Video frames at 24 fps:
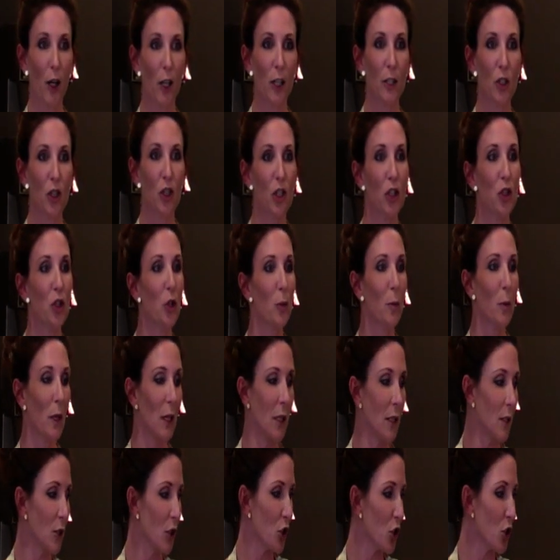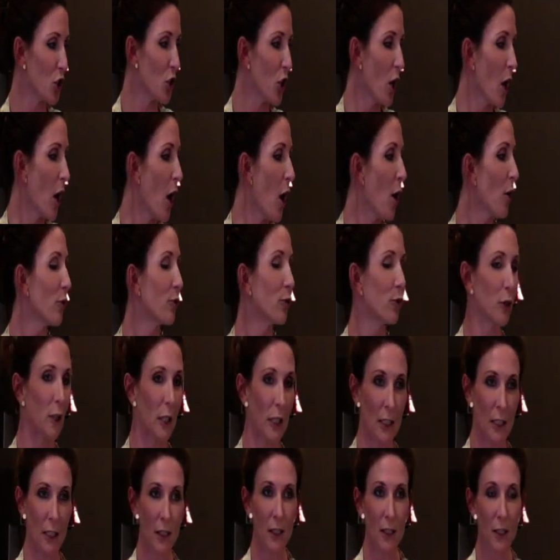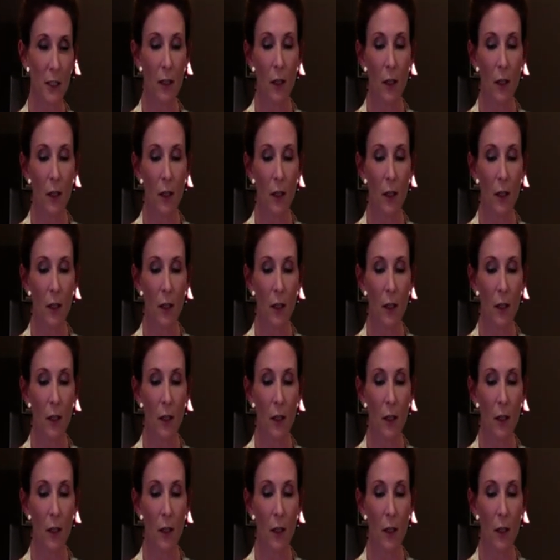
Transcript: ginger peach freeze,